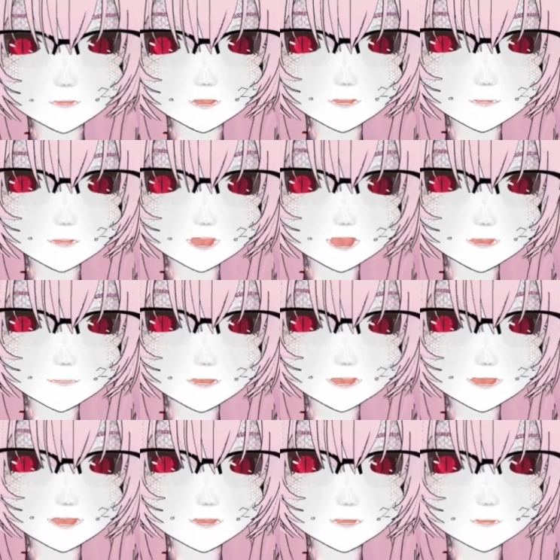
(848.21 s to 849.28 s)
Stars are
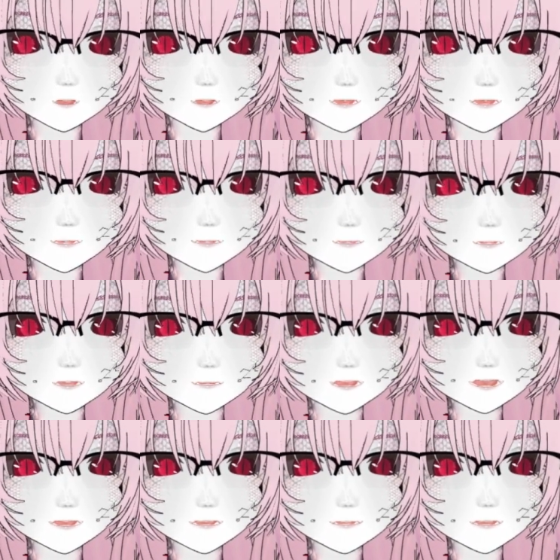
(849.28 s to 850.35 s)
able to
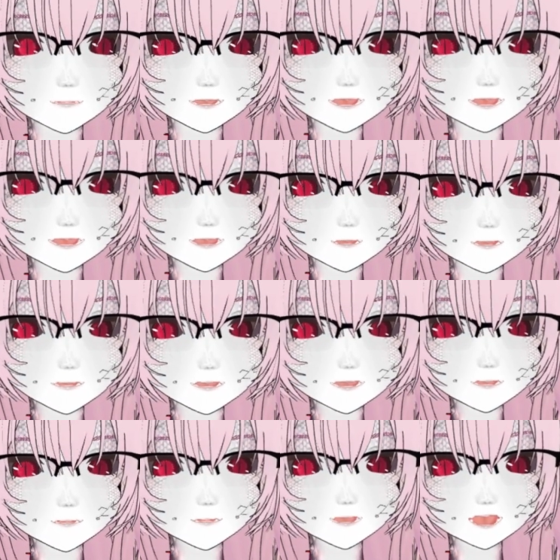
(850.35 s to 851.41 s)
communicate
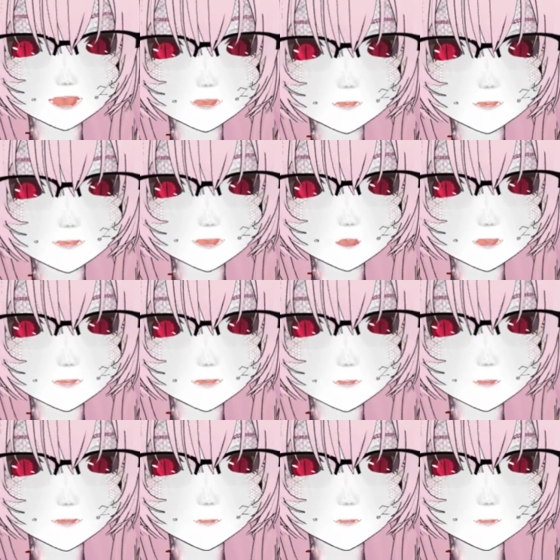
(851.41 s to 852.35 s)
telepathically with